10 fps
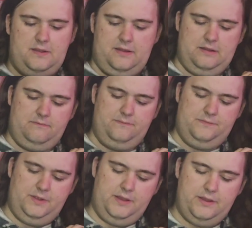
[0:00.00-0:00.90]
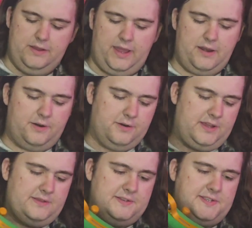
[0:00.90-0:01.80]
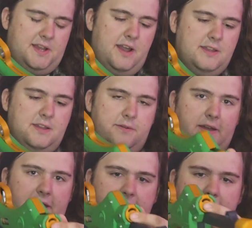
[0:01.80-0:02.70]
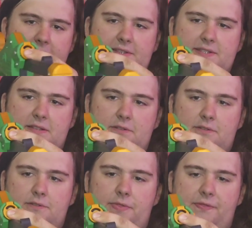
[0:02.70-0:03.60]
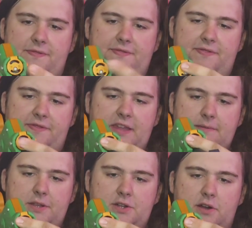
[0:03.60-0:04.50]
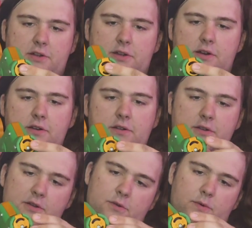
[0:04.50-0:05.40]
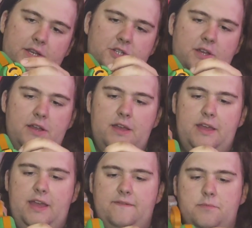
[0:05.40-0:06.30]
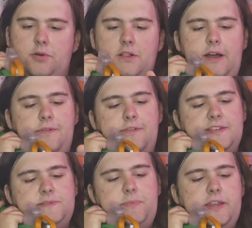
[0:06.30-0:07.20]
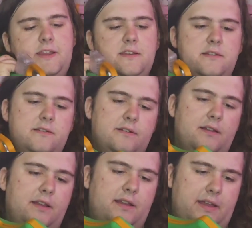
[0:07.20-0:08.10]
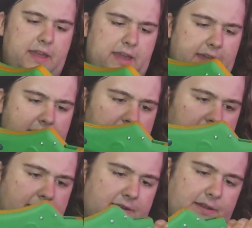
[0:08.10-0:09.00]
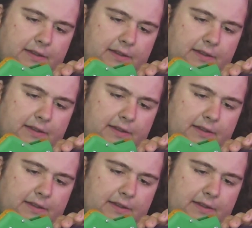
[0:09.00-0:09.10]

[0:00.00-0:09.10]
Yeah. And underneath the stock you have this little thingamadonker, which if you pull out this pin and